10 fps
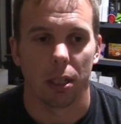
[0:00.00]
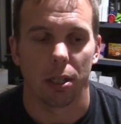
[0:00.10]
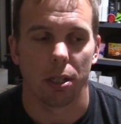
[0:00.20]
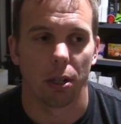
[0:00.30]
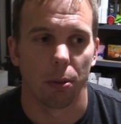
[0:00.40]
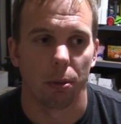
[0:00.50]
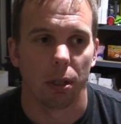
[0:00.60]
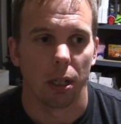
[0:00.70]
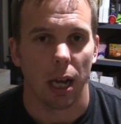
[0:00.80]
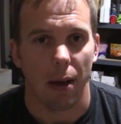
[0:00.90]
So
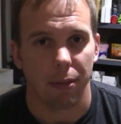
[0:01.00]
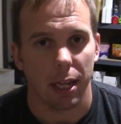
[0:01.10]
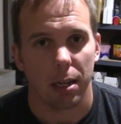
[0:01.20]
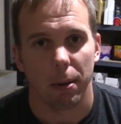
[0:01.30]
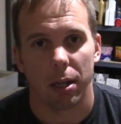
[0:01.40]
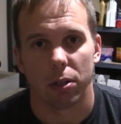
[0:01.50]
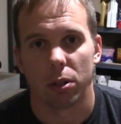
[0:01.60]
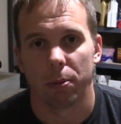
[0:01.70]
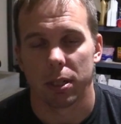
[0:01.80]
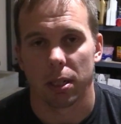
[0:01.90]
I'm thinking about
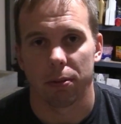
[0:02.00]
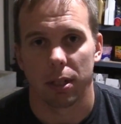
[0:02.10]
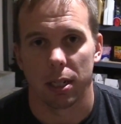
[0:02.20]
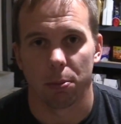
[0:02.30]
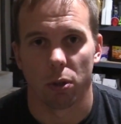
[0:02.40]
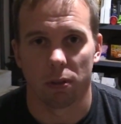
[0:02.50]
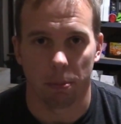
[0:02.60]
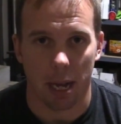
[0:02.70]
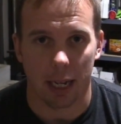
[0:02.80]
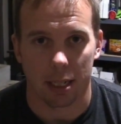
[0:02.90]
going with something that's more of a
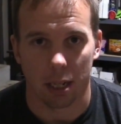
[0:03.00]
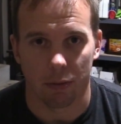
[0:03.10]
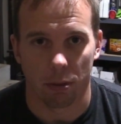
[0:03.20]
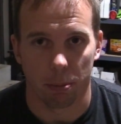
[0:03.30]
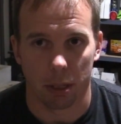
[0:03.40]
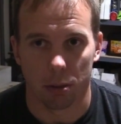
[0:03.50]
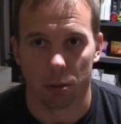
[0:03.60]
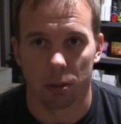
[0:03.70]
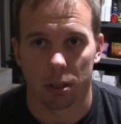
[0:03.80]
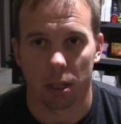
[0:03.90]
max effort
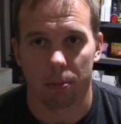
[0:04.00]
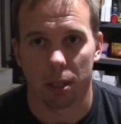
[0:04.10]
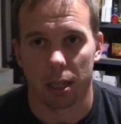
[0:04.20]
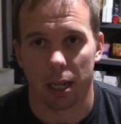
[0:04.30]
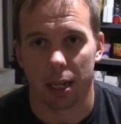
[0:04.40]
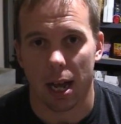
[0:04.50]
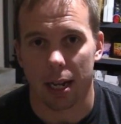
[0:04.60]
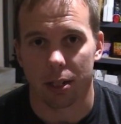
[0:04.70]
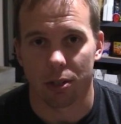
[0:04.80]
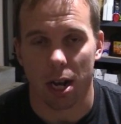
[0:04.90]
build, something that I
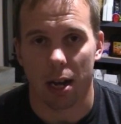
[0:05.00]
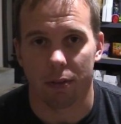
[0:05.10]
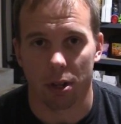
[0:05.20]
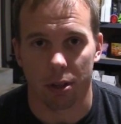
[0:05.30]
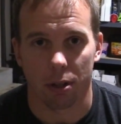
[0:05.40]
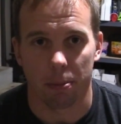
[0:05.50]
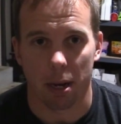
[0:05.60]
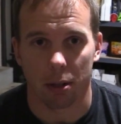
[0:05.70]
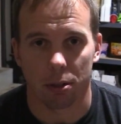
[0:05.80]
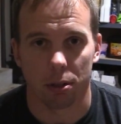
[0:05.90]
can drive on a
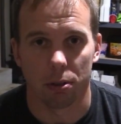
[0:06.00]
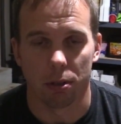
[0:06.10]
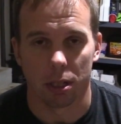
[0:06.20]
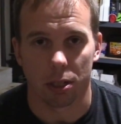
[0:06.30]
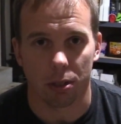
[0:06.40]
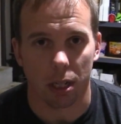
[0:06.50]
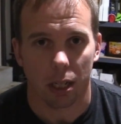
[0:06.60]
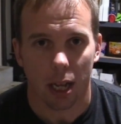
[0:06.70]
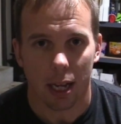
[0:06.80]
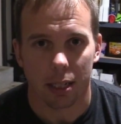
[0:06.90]
30-mile cruise in a street
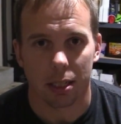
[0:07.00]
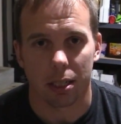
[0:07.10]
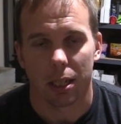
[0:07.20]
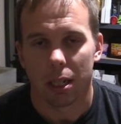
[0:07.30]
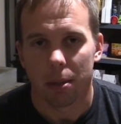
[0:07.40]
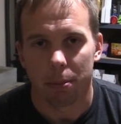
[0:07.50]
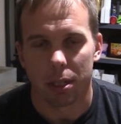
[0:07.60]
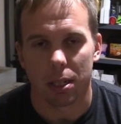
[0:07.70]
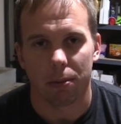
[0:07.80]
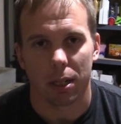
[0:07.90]
class,
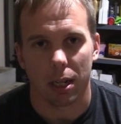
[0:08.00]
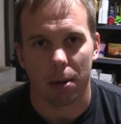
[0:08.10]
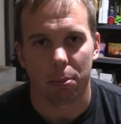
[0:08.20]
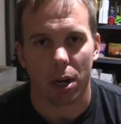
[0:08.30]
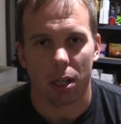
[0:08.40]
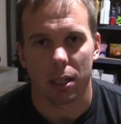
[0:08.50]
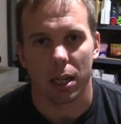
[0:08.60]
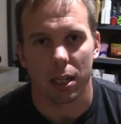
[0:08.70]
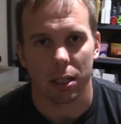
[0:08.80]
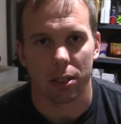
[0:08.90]
but something that I'm probably
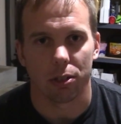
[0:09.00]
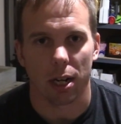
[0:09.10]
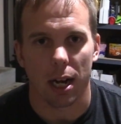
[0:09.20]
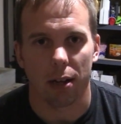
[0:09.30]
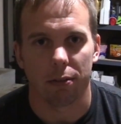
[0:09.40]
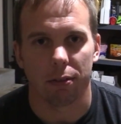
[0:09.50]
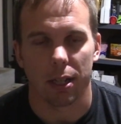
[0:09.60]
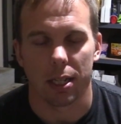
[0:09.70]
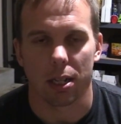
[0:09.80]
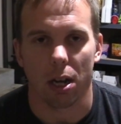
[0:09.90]
not going to drive
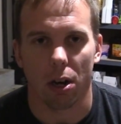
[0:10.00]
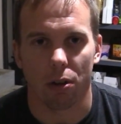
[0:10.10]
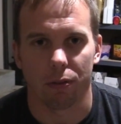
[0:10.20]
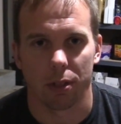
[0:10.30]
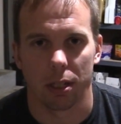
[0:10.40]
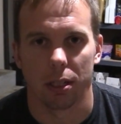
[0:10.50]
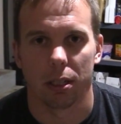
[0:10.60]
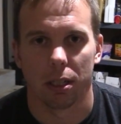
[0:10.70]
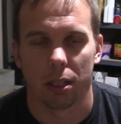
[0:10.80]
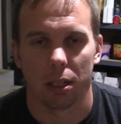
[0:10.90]
as
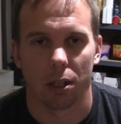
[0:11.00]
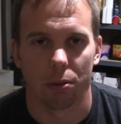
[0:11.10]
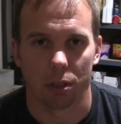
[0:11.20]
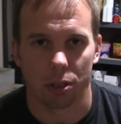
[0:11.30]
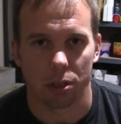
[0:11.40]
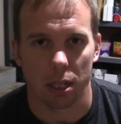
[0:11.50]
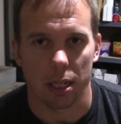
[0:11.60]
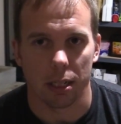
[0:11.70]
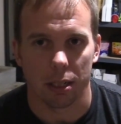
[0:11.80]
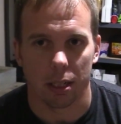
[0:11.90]
often on the
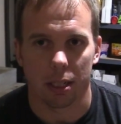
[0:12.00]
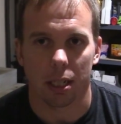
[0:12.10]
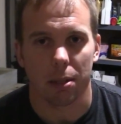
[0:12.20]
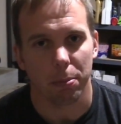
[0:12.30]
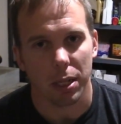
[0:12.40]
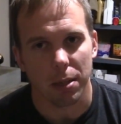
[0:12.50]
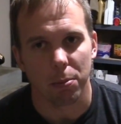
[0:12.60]
street. It's going to be